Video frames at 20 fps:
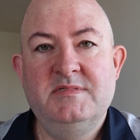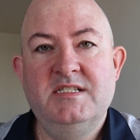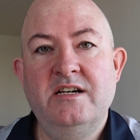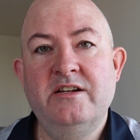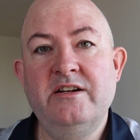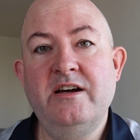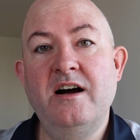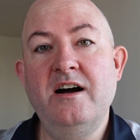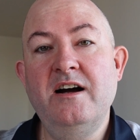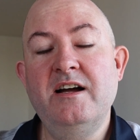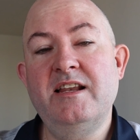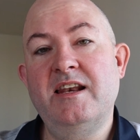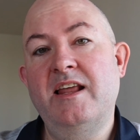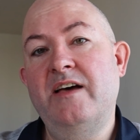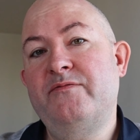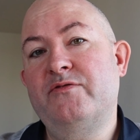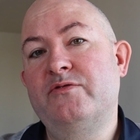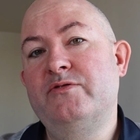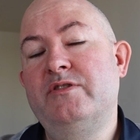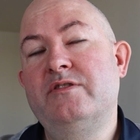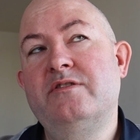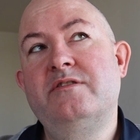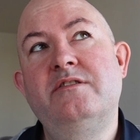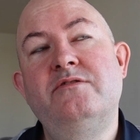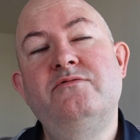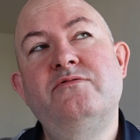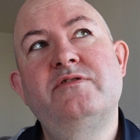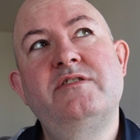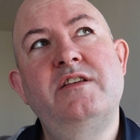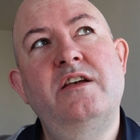At a higher level, you can
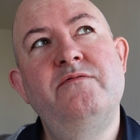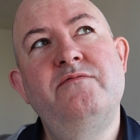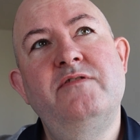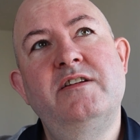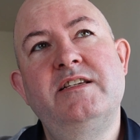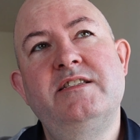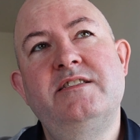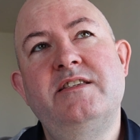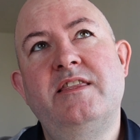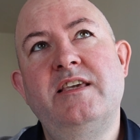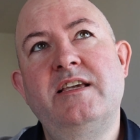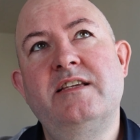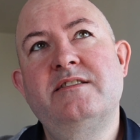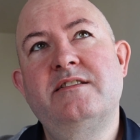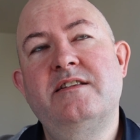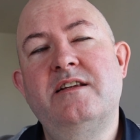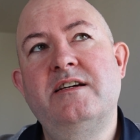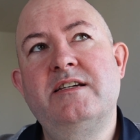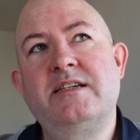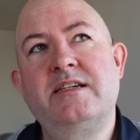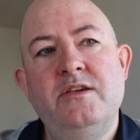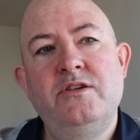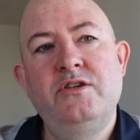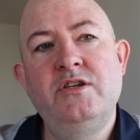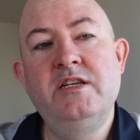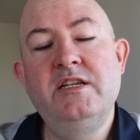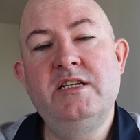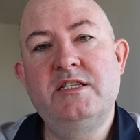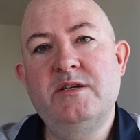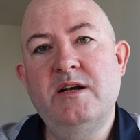also run into things like
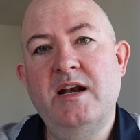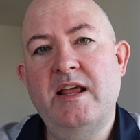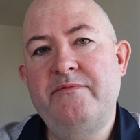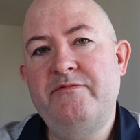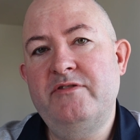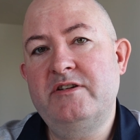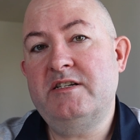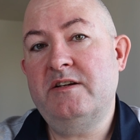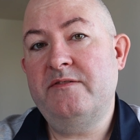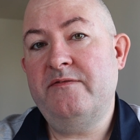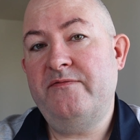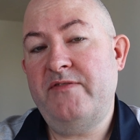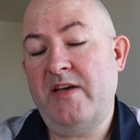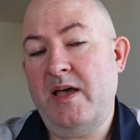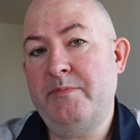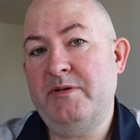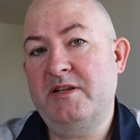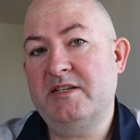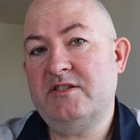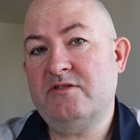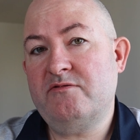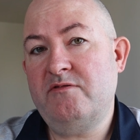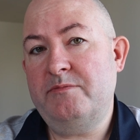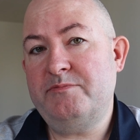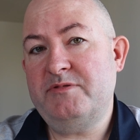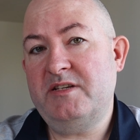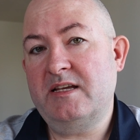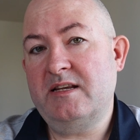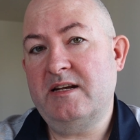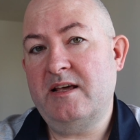you need to leverage a fair bit of
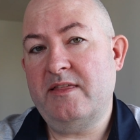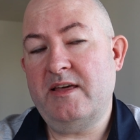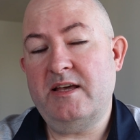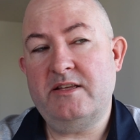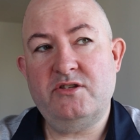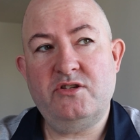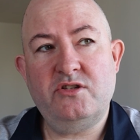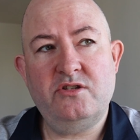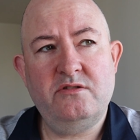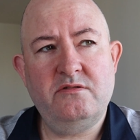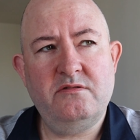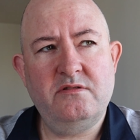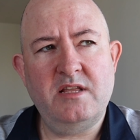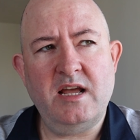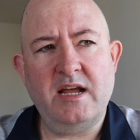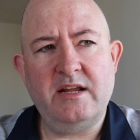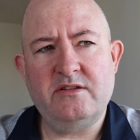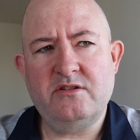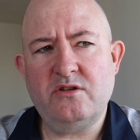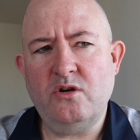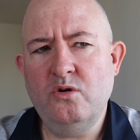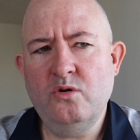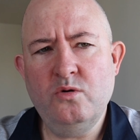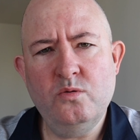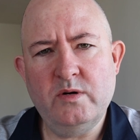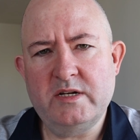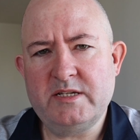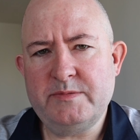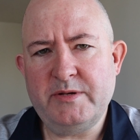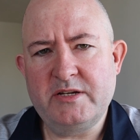scripting. Now that's
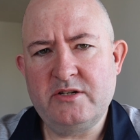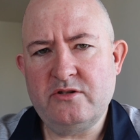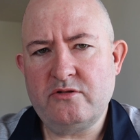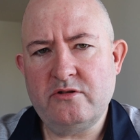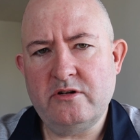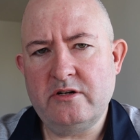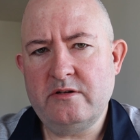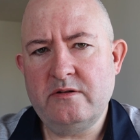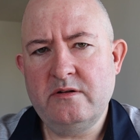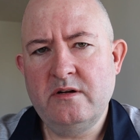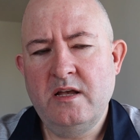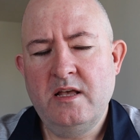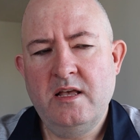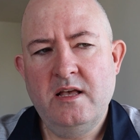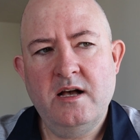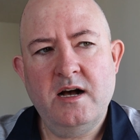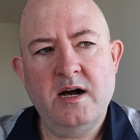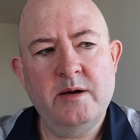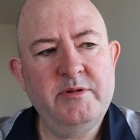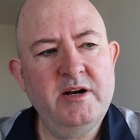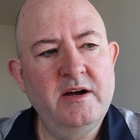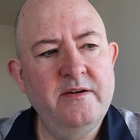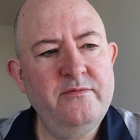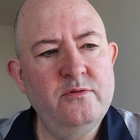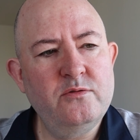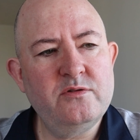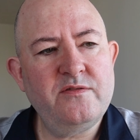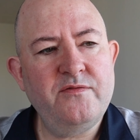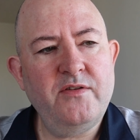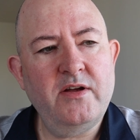always been true. I mean, I've
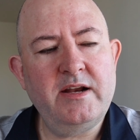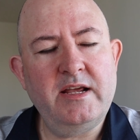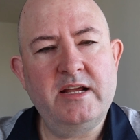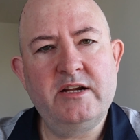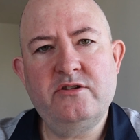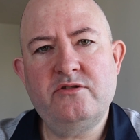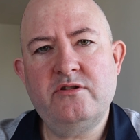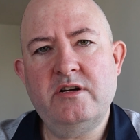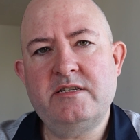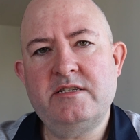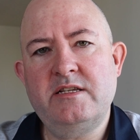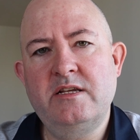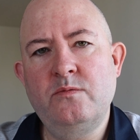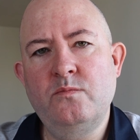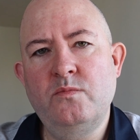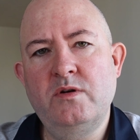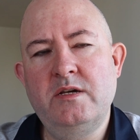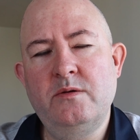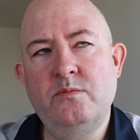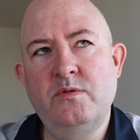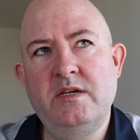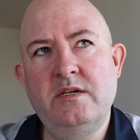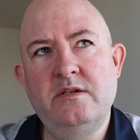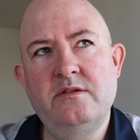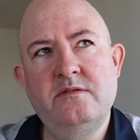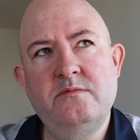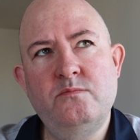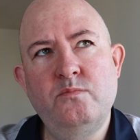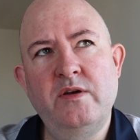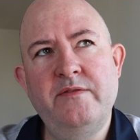always found it interesting.
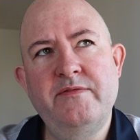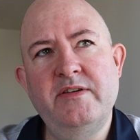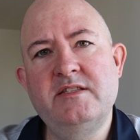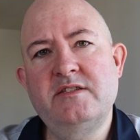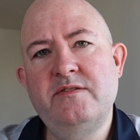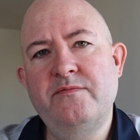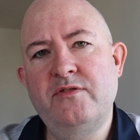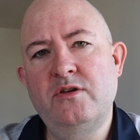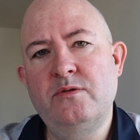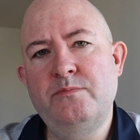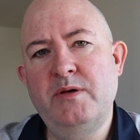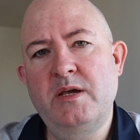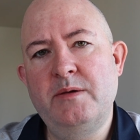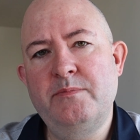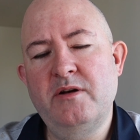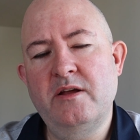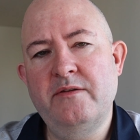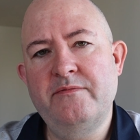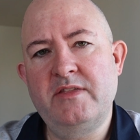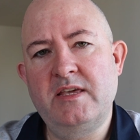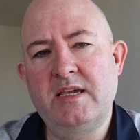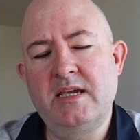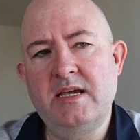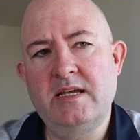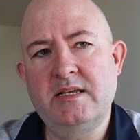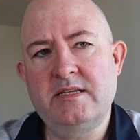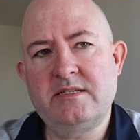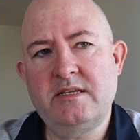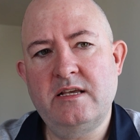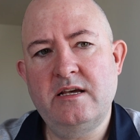We've interviewed people over the
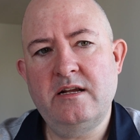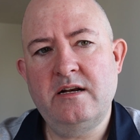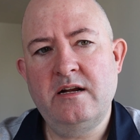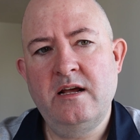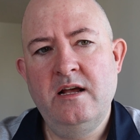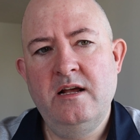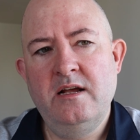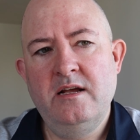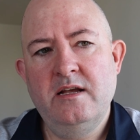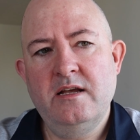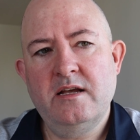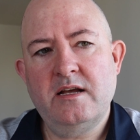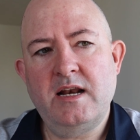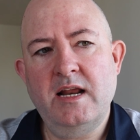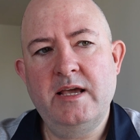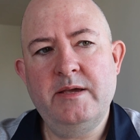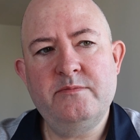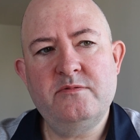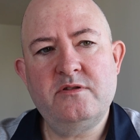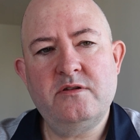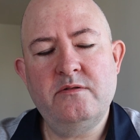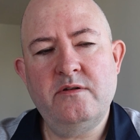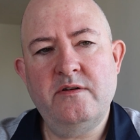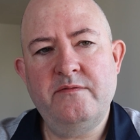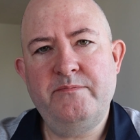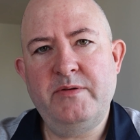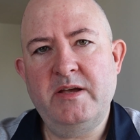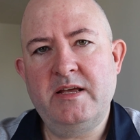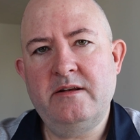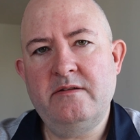years that claim to
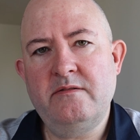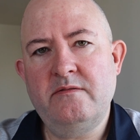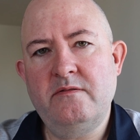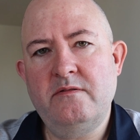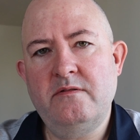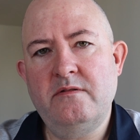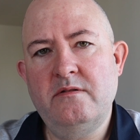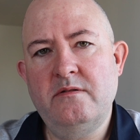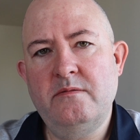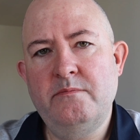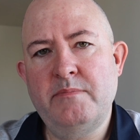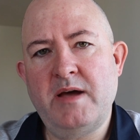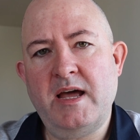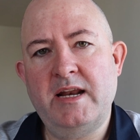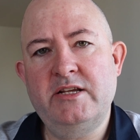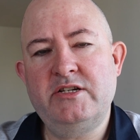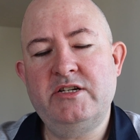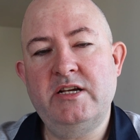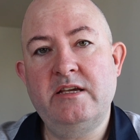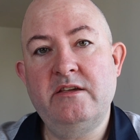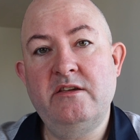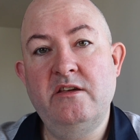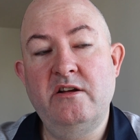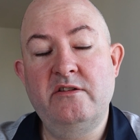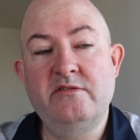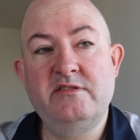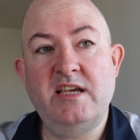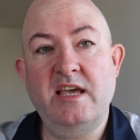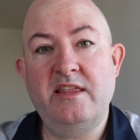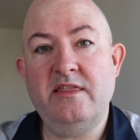have been managing
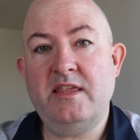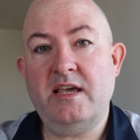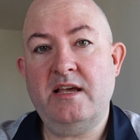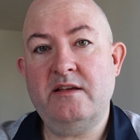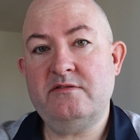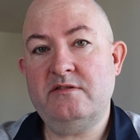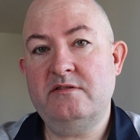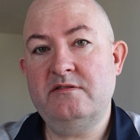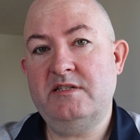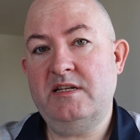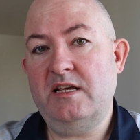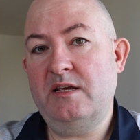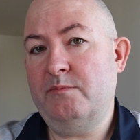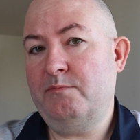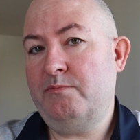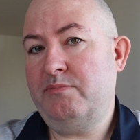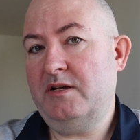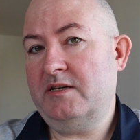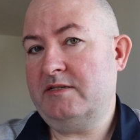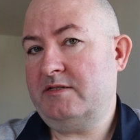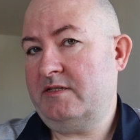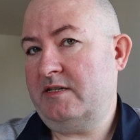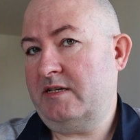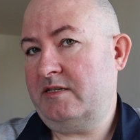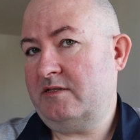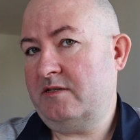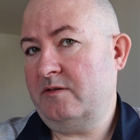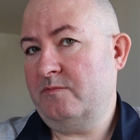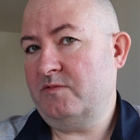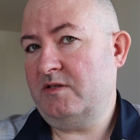10,000 seat plus
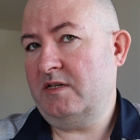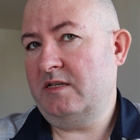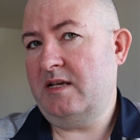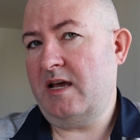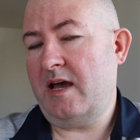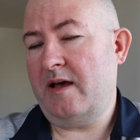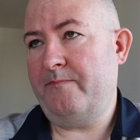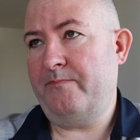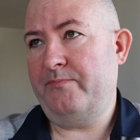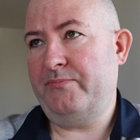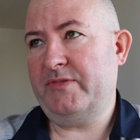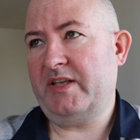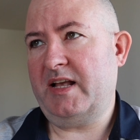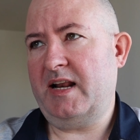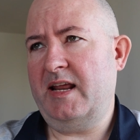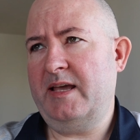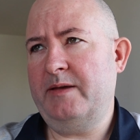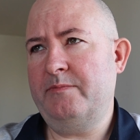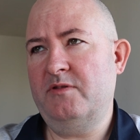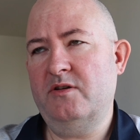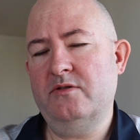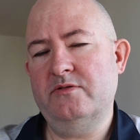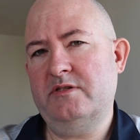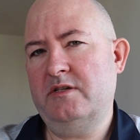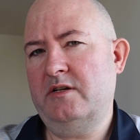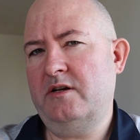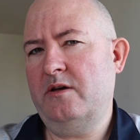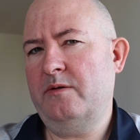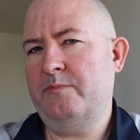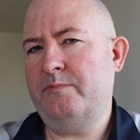systems, and yet claim not
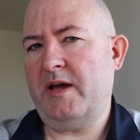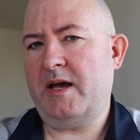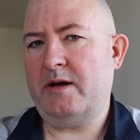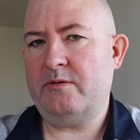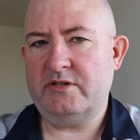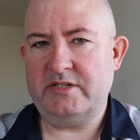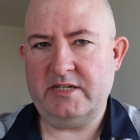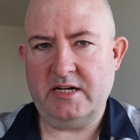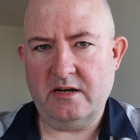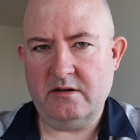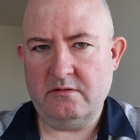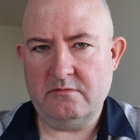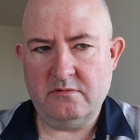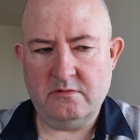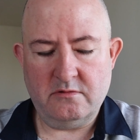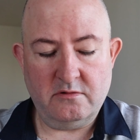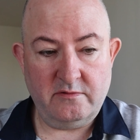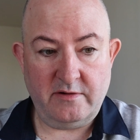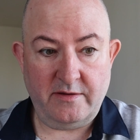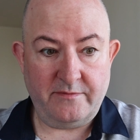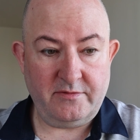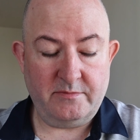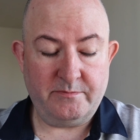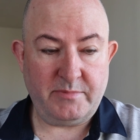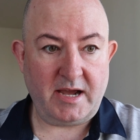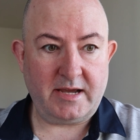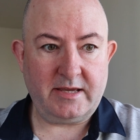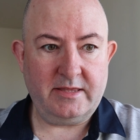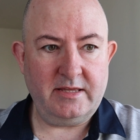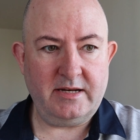to know PowerShell or even
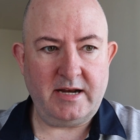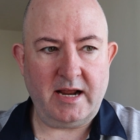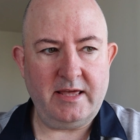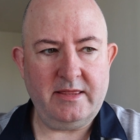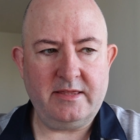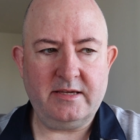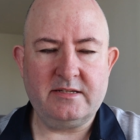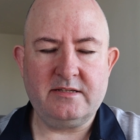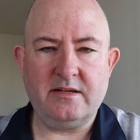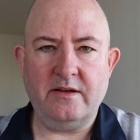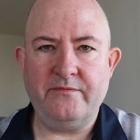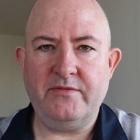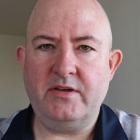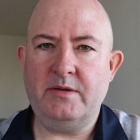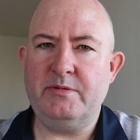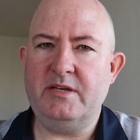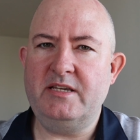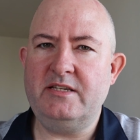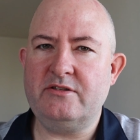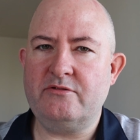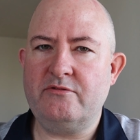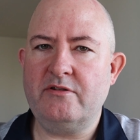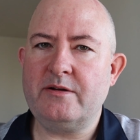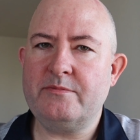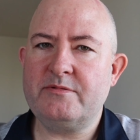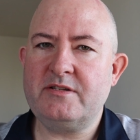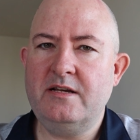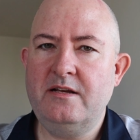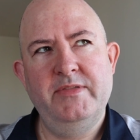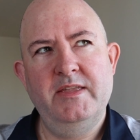back in the day things like VB
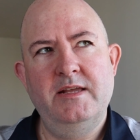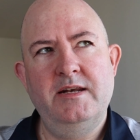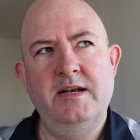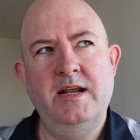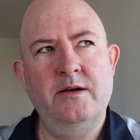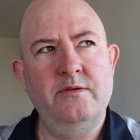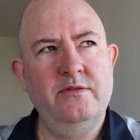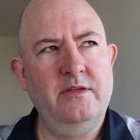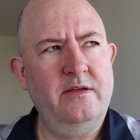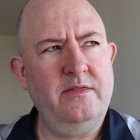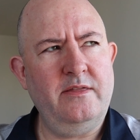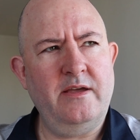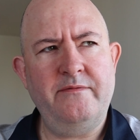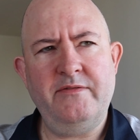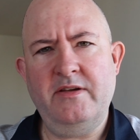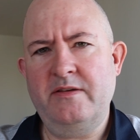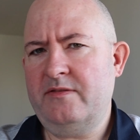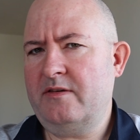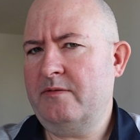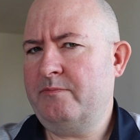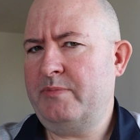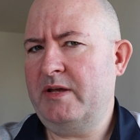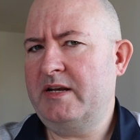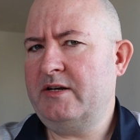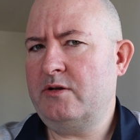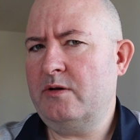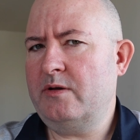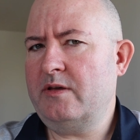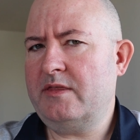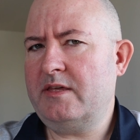script. Now that they've either been
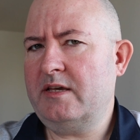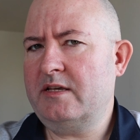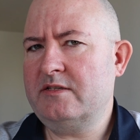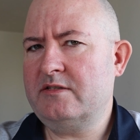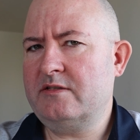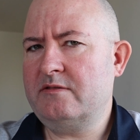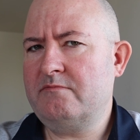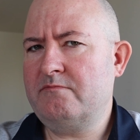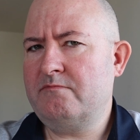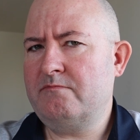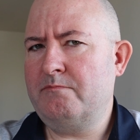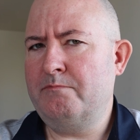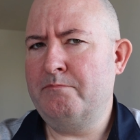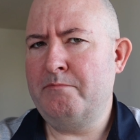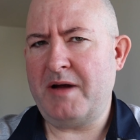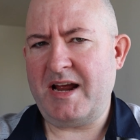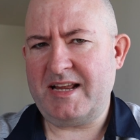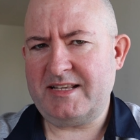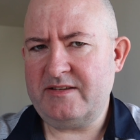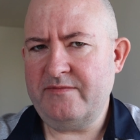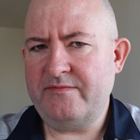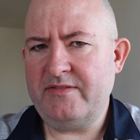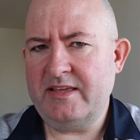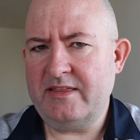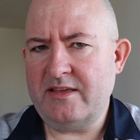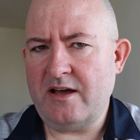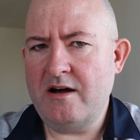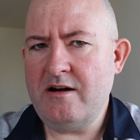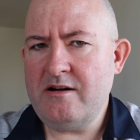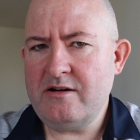doing things massively
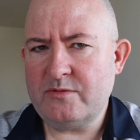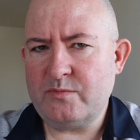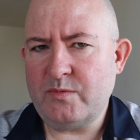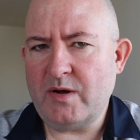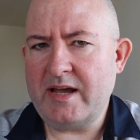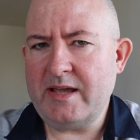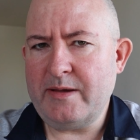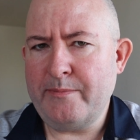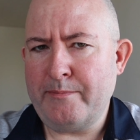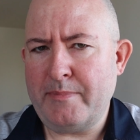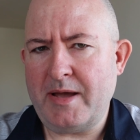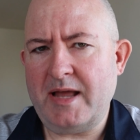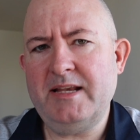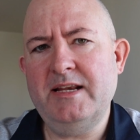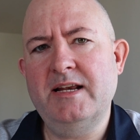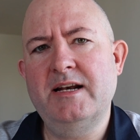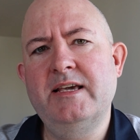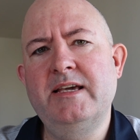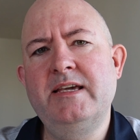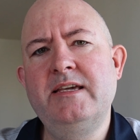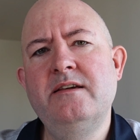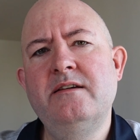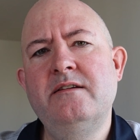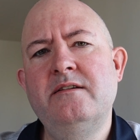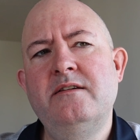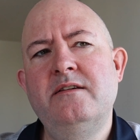the hard way and manually,